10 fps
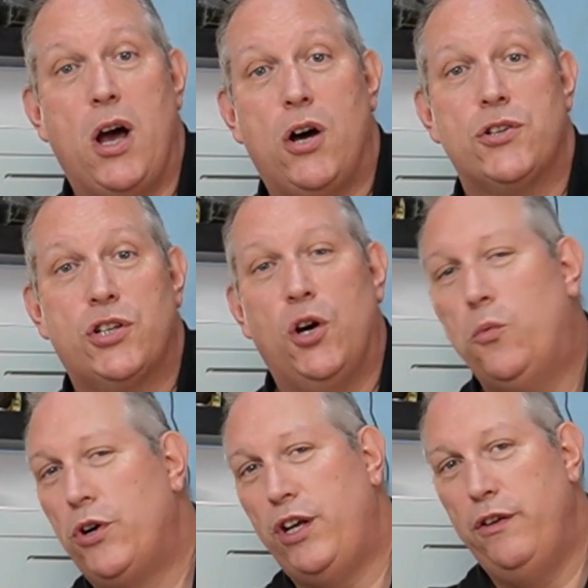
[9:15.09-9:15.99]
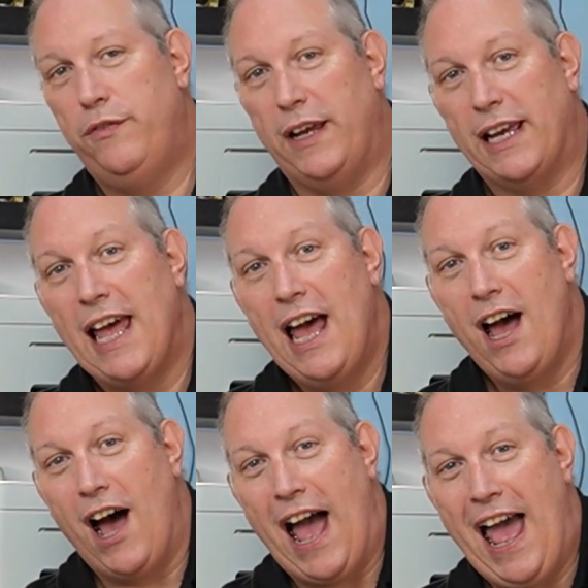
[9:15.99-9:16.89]
to ask, what do you think?
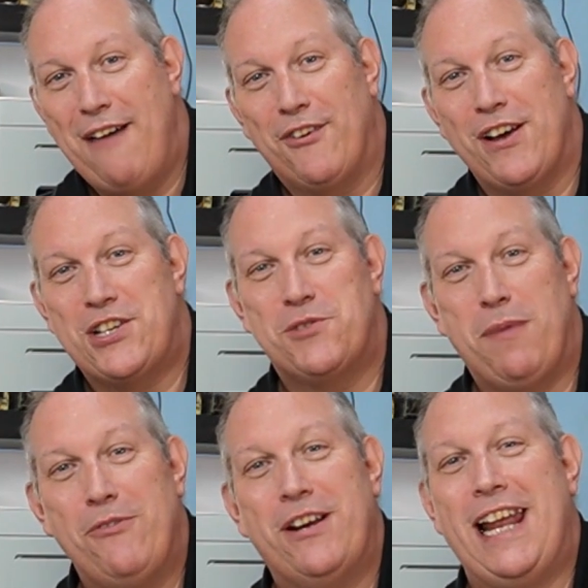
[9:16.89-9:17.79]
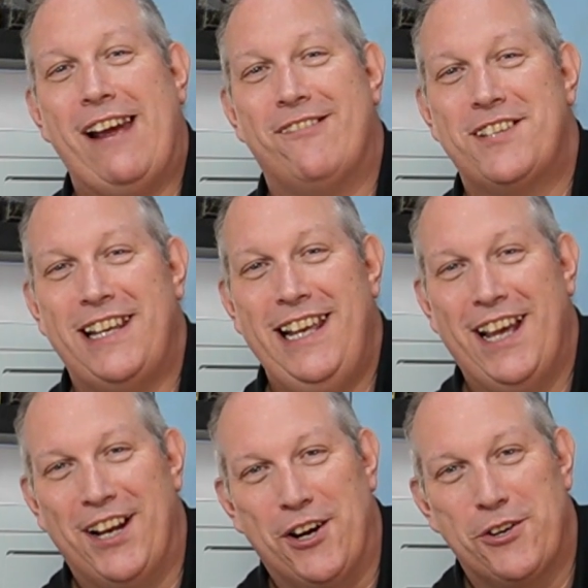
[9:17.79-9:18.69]
Uh, have I spoken heresy?
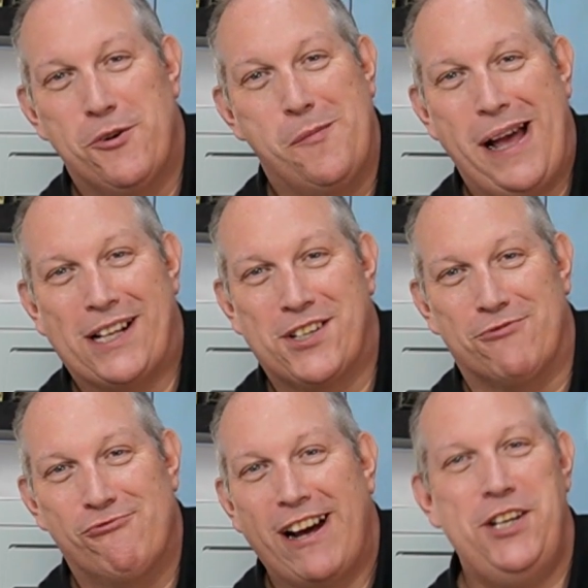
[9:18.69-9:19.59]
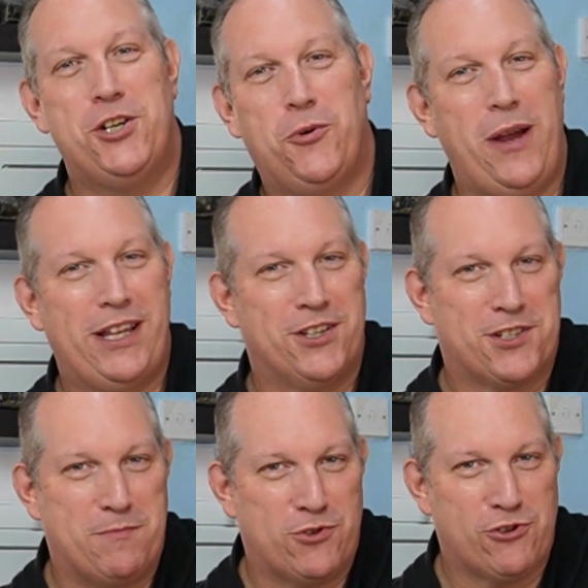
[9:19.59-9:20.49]
No, you're about to rage quit your
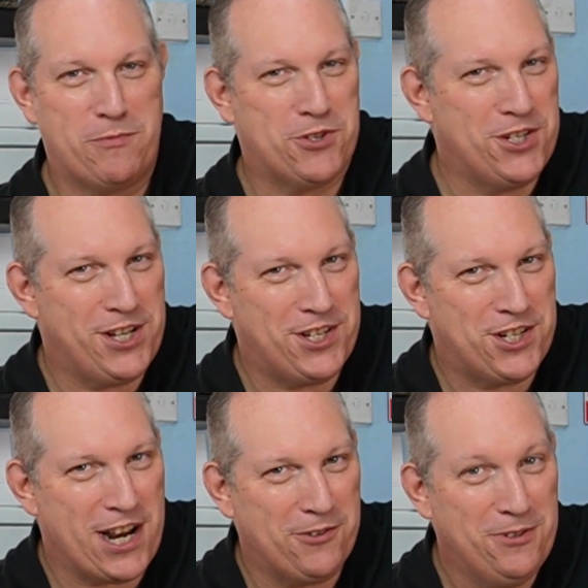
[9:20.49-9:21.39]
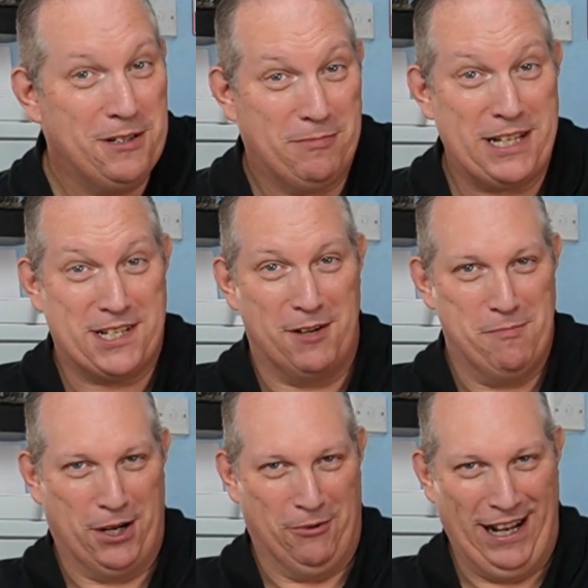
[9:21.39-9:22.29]
subscription to this channel? Please don't,
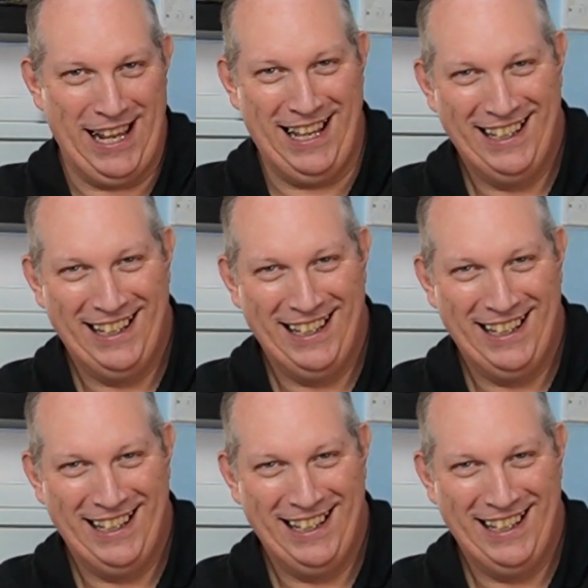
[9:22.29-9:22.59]
by the way.